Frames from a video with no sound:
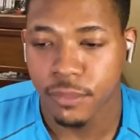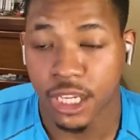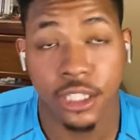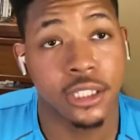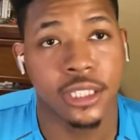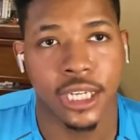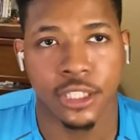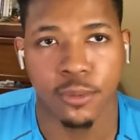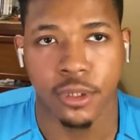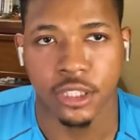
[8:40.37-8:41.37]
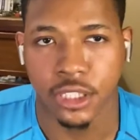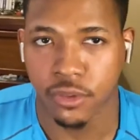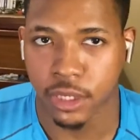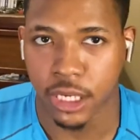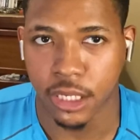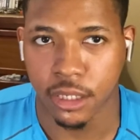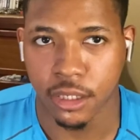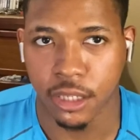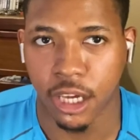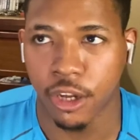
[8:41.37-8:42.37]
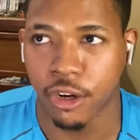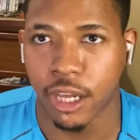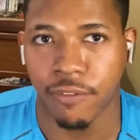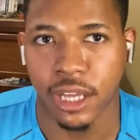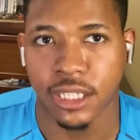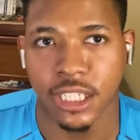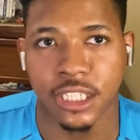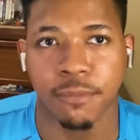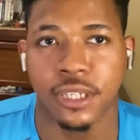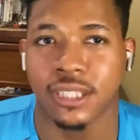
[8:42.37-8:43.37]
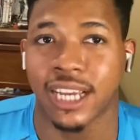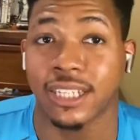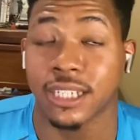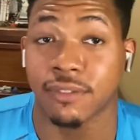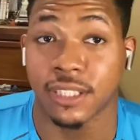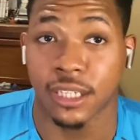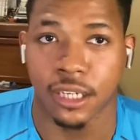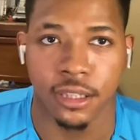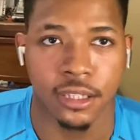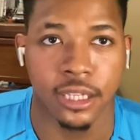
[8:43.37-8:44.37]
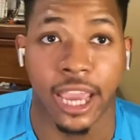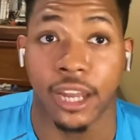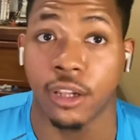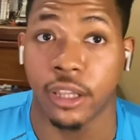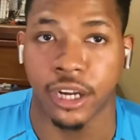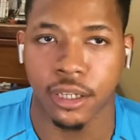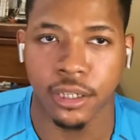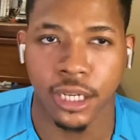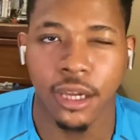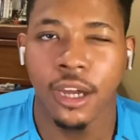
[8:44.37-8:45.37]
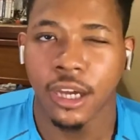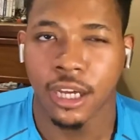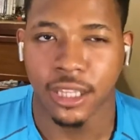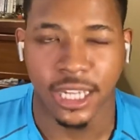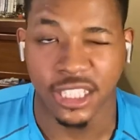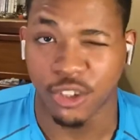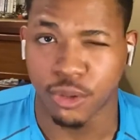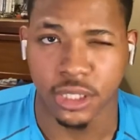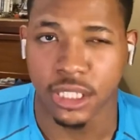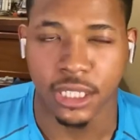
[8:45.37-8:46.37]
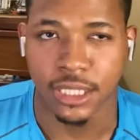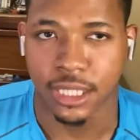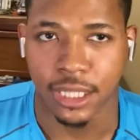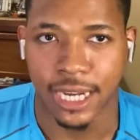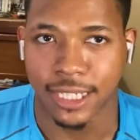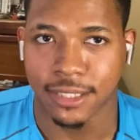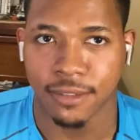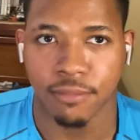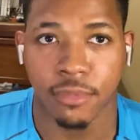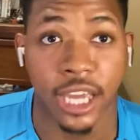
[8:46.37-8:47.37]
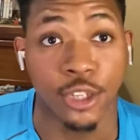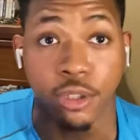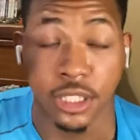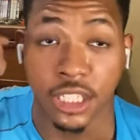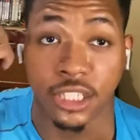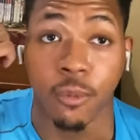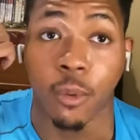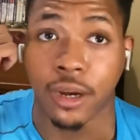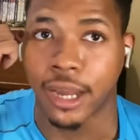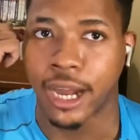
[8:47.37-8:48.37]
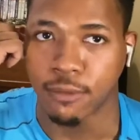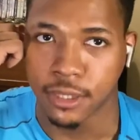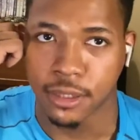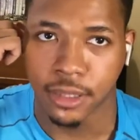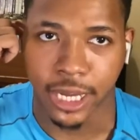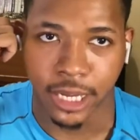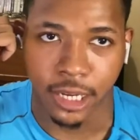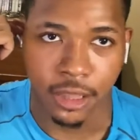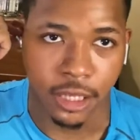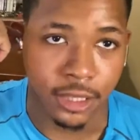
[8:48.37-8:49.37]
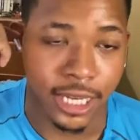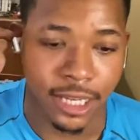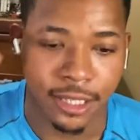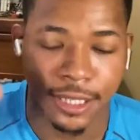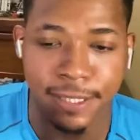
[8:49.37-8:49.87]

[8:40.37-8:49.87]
into sex work just for like internet validation, because as I've seen analytically, that usually doesn't last. That usually doesn't work out, that kind of thing. Like,